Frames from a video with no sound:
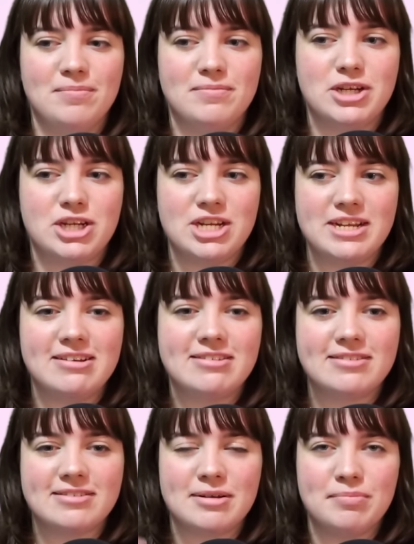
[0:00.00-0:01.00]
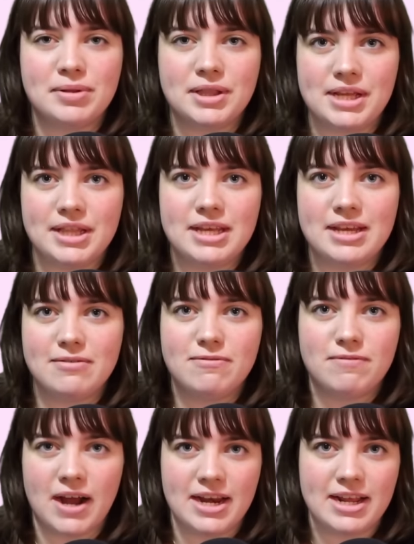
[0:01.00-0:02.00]
she is completely
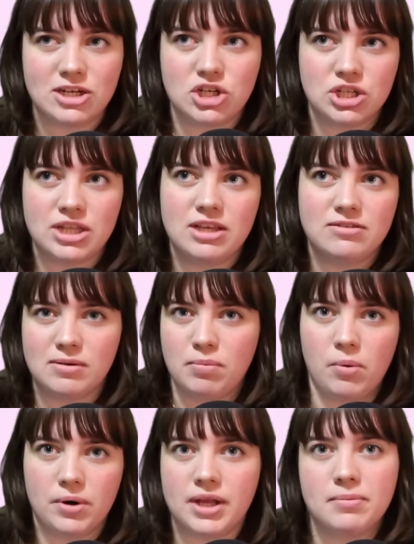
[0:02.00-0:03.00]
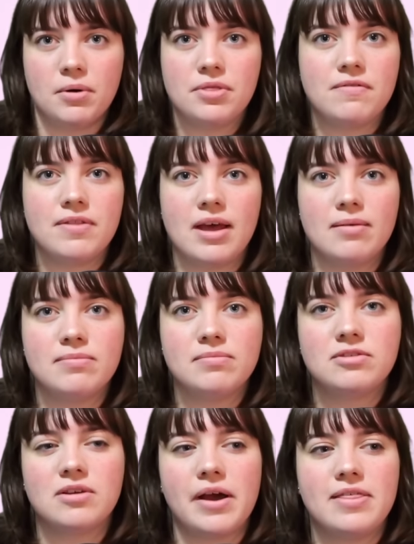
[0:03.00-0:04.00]
financially supporting both of them.
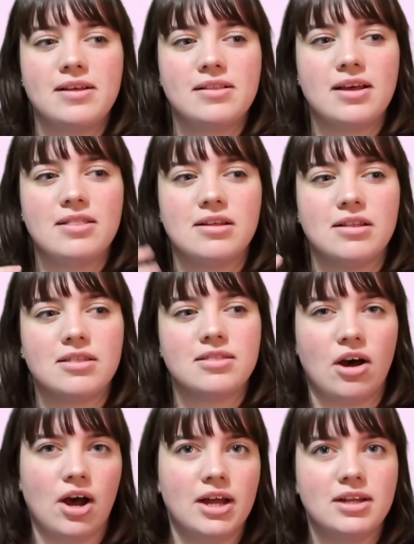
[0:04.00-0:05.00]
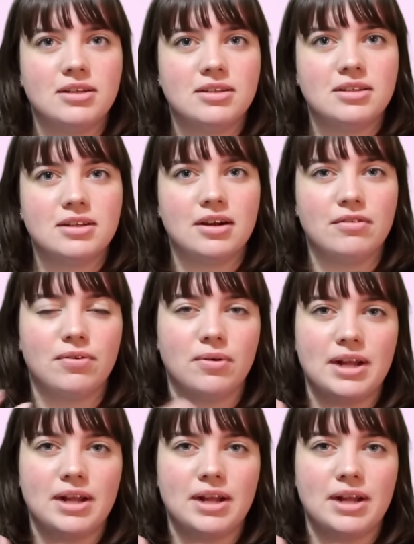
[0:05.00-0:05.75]
So I think like the thought of her